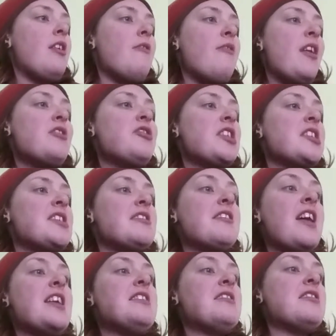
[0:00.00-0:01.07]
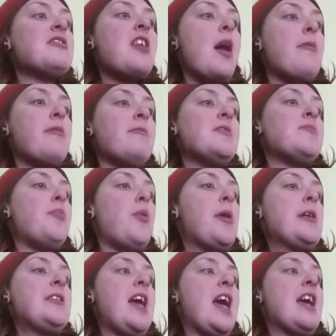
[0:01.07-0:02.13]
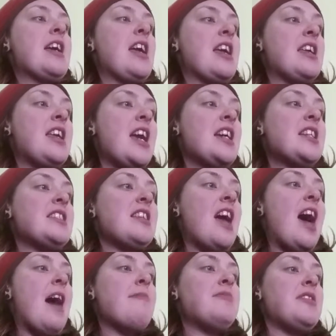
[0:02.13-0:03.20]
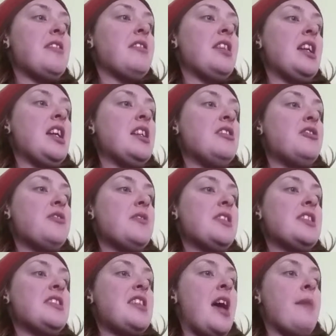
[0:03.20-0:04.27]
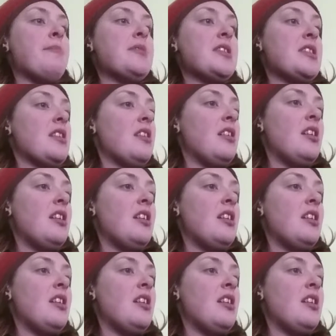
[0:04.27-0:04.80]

Frederick sliced the top of his boiled egg and gazed absently into its depths.